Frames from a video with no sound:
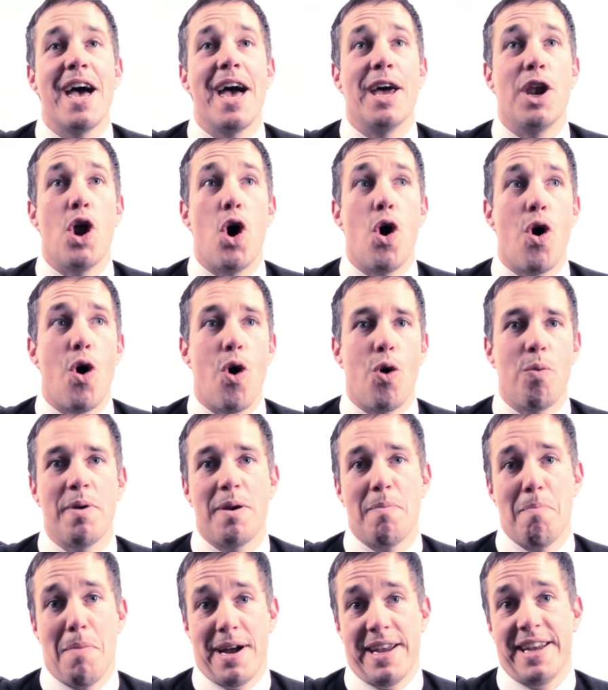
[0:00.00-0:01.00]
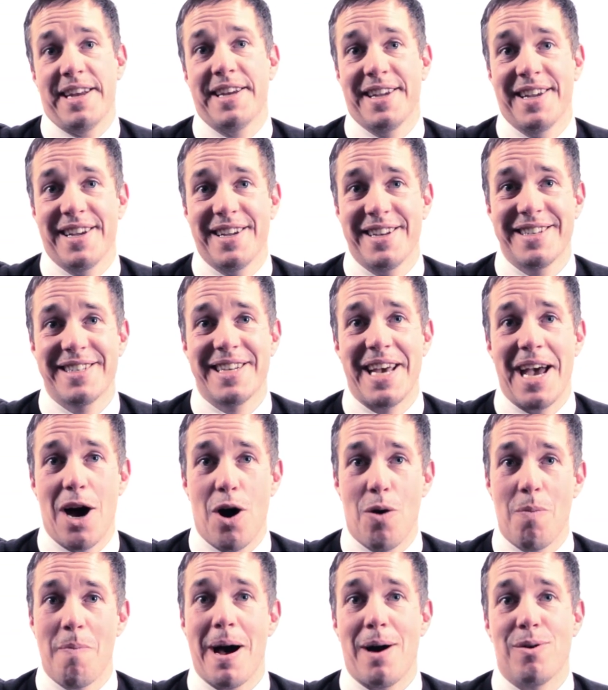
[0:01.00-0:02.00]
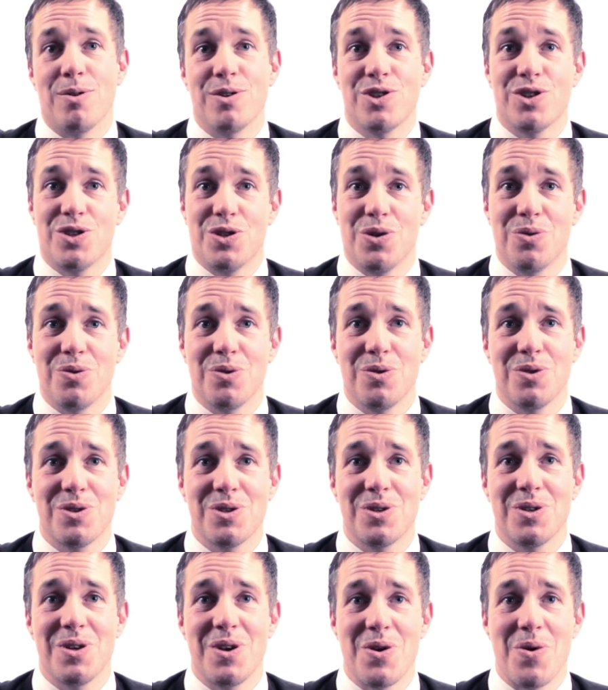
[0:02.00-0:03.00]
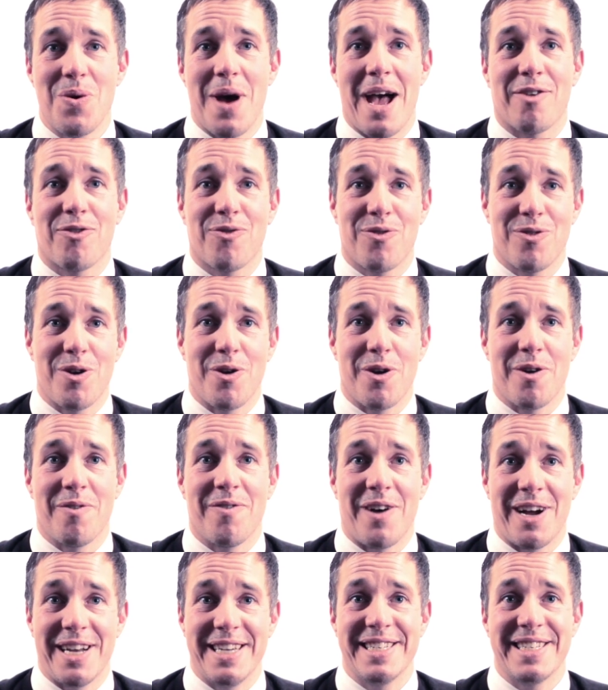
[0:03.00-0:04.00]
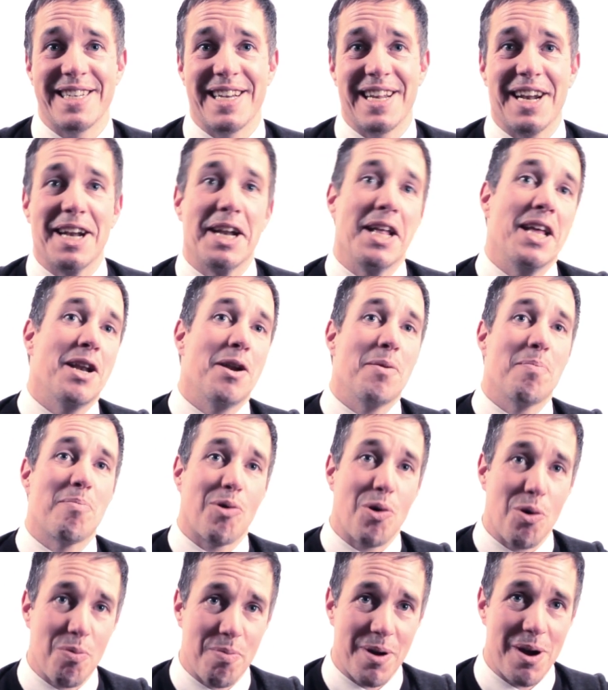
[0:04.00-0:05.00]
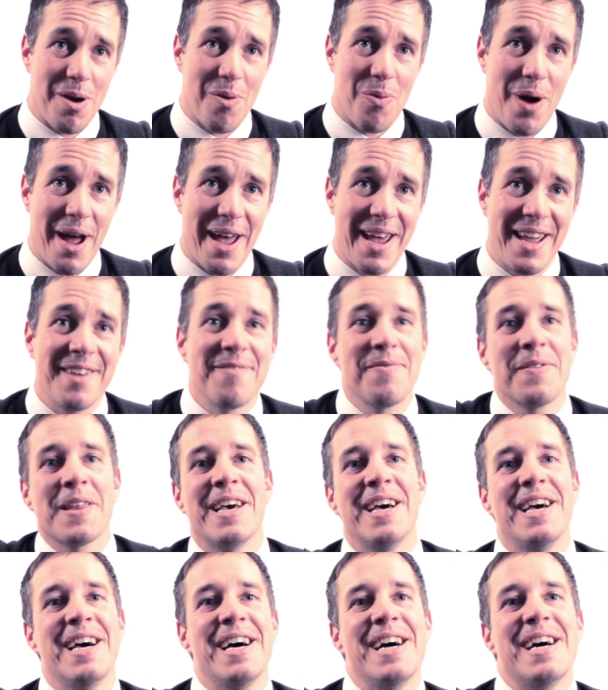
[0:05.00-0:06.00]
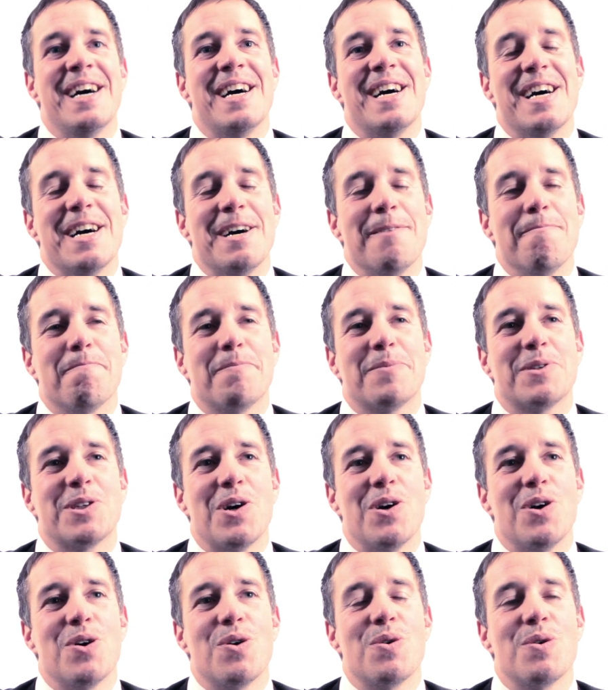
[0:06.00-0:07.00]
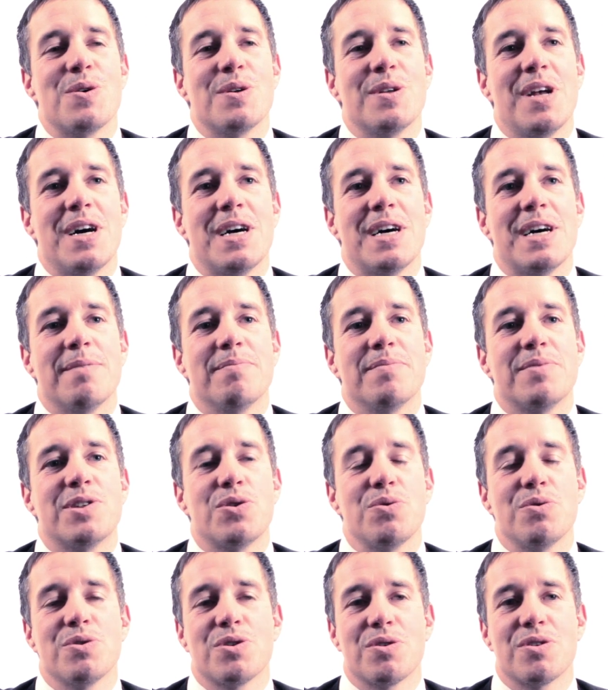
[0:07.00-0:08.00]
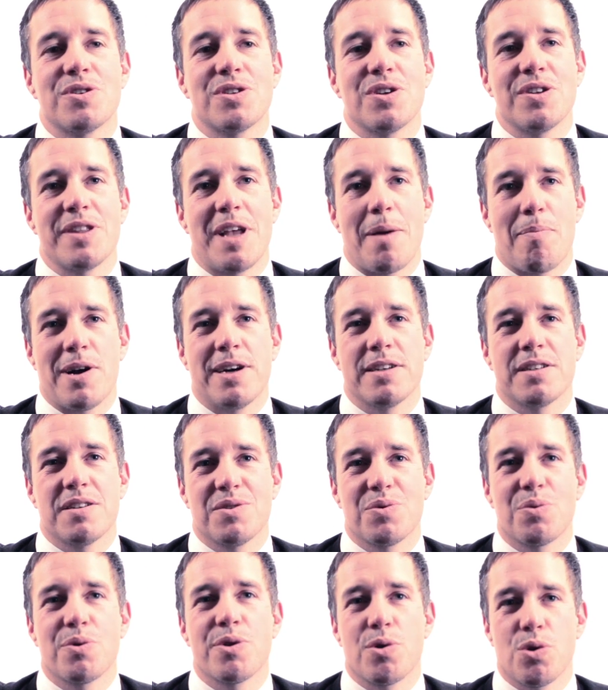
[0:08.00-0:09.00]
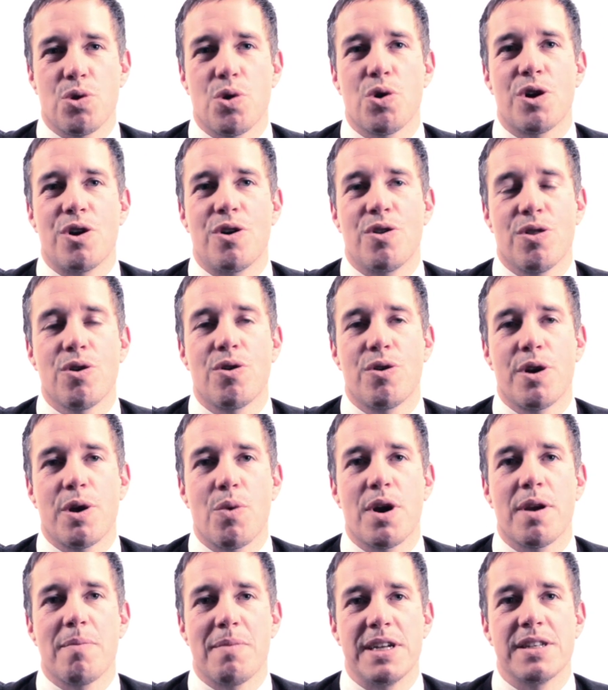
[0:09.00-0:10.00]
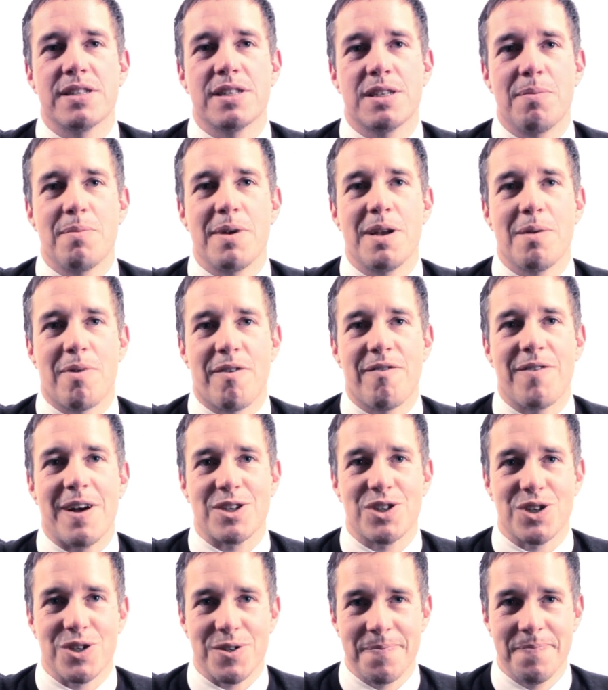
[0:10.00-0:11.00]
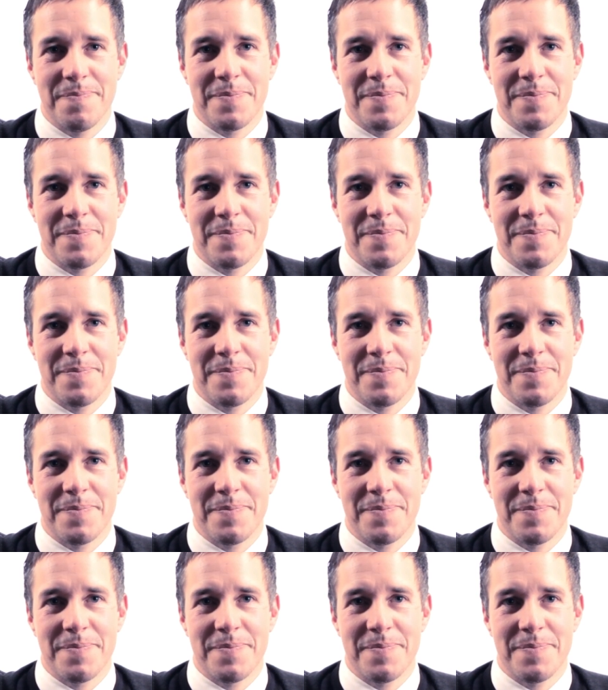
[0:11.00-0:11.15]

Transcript: an open mic to help out students who ask for their advice in an, inappropriate appropriate way. Um, so um, students are still in that process where they're learning what it means to be a professional.